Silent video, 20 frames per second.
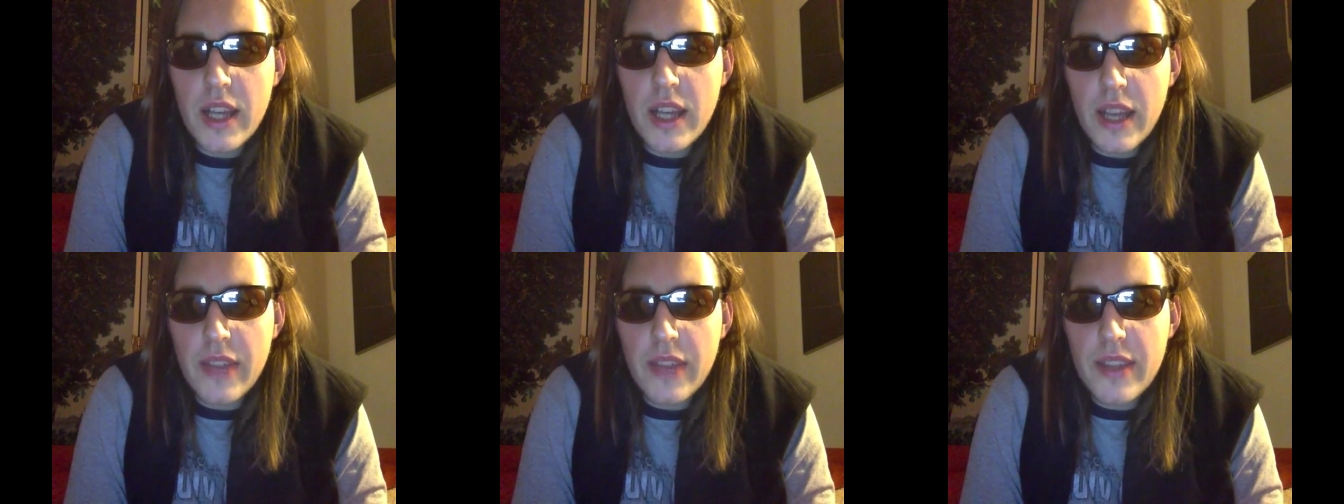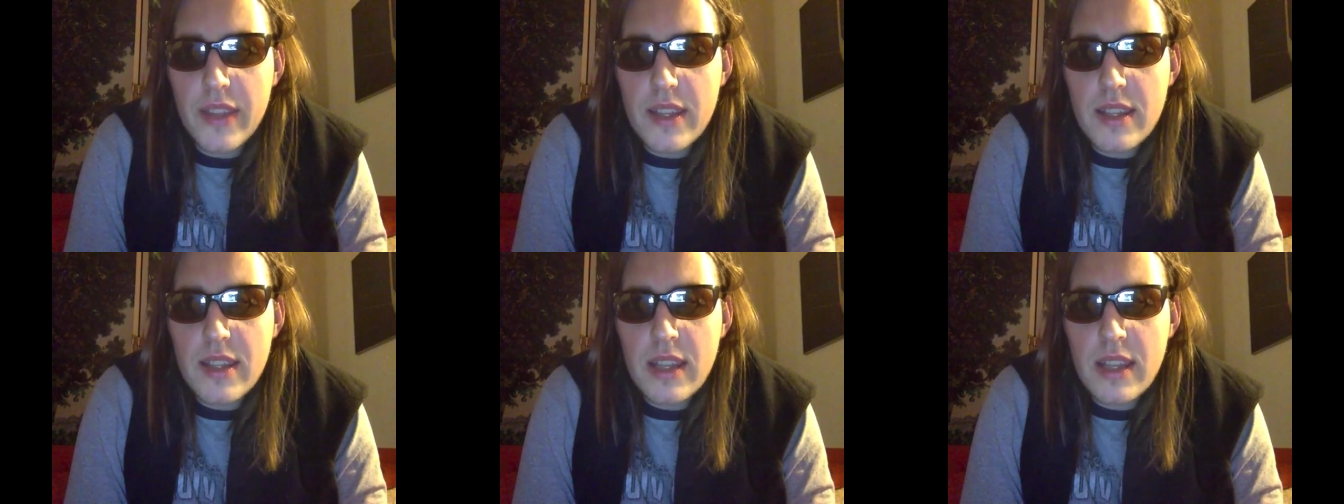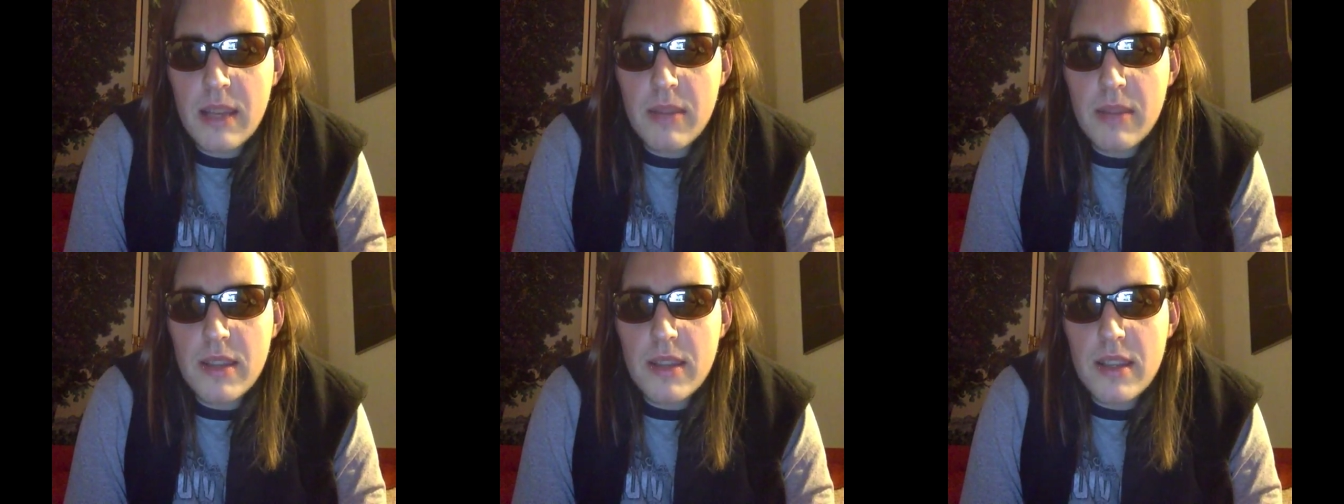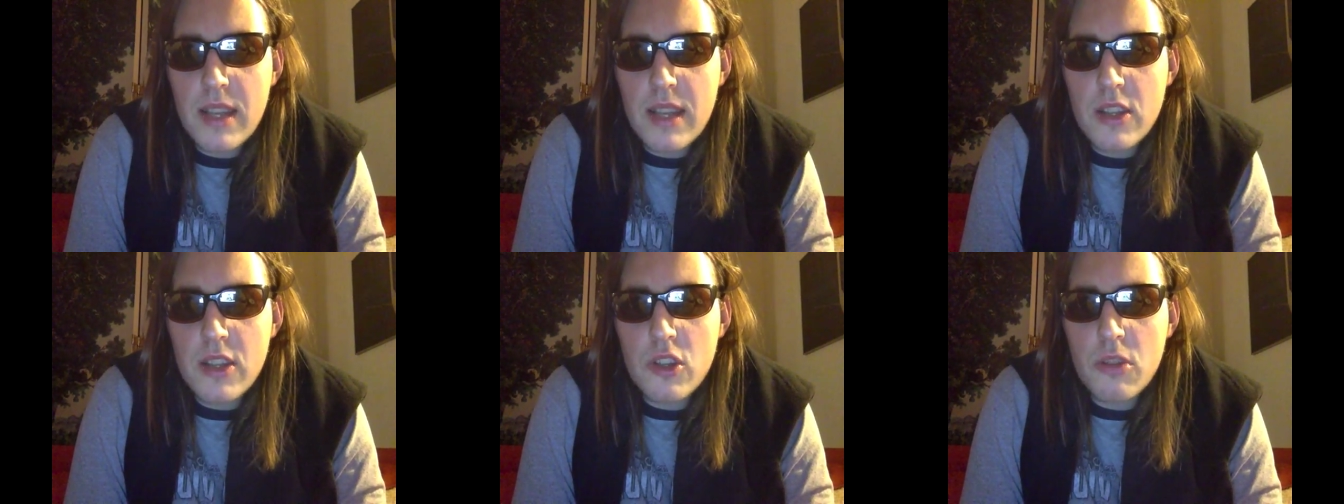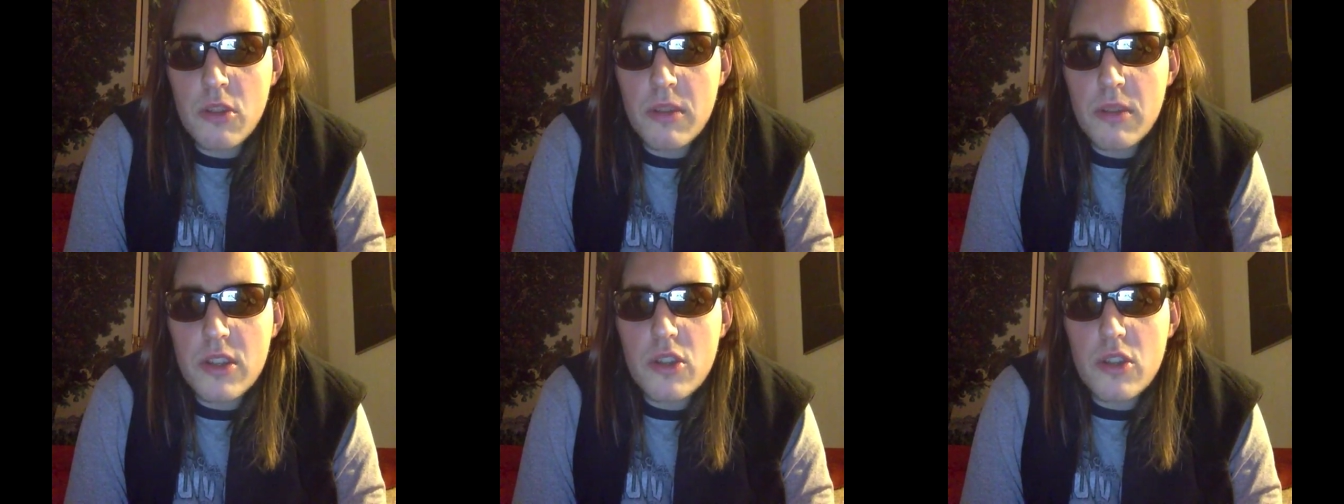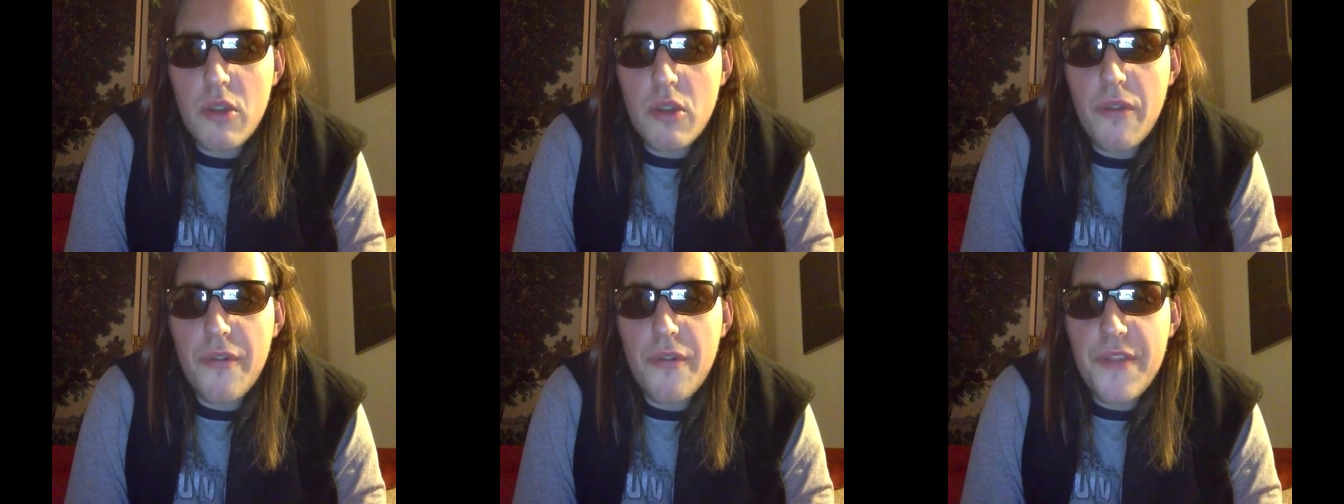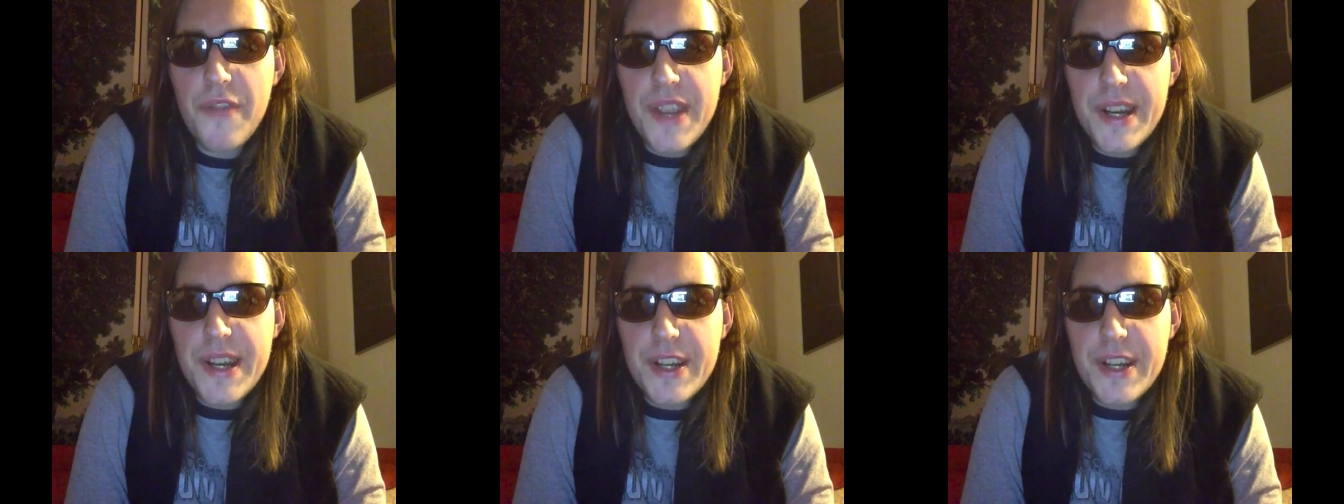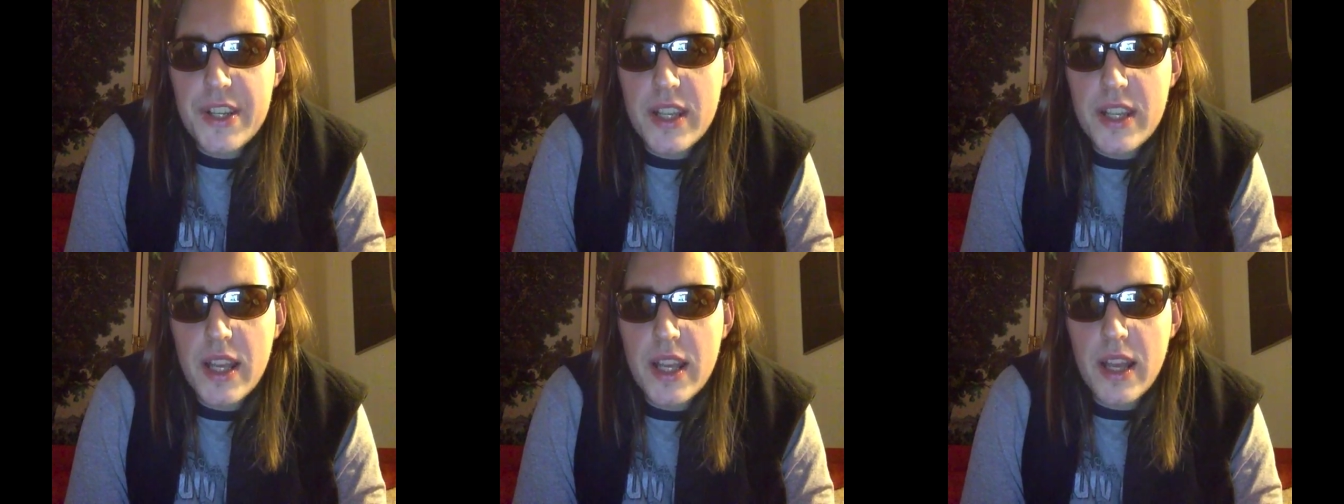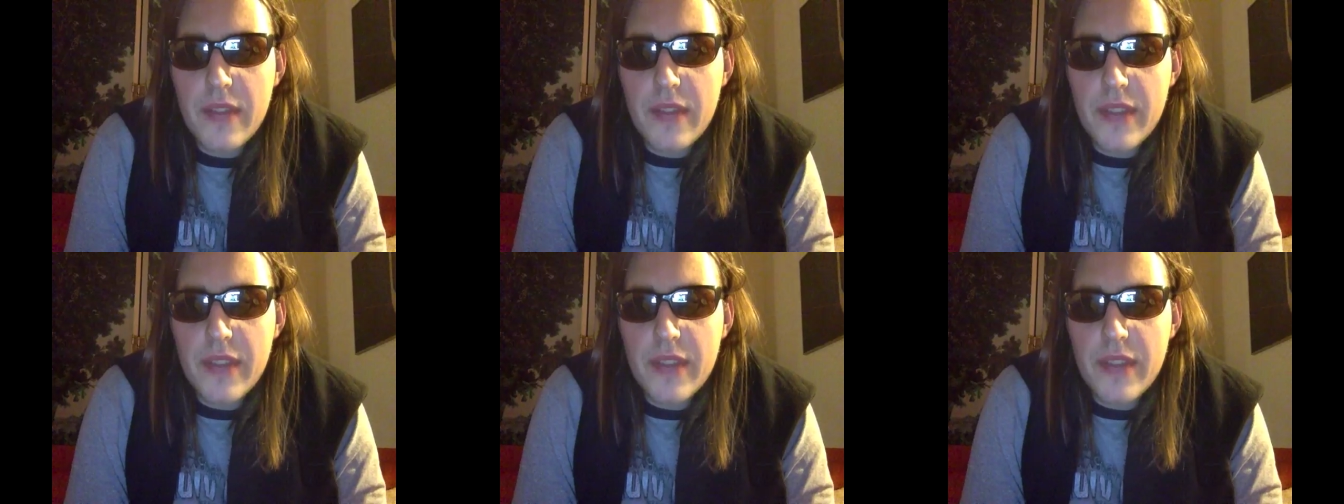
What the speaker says: and this time the sandstorm is so fierce